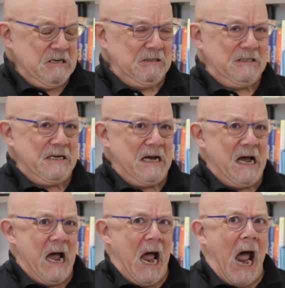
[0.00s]

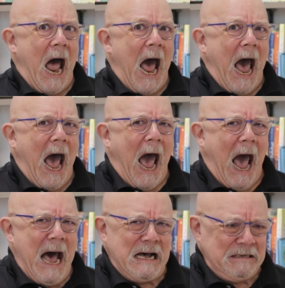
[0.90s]

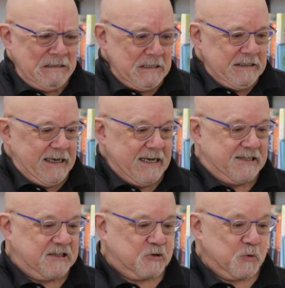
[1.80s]
Ah! He
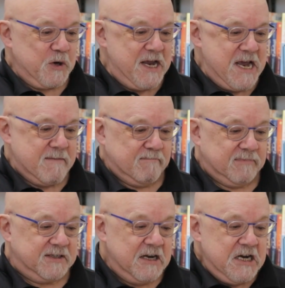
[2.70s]

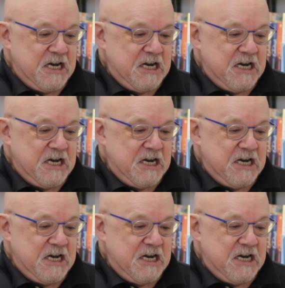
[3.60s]
screams.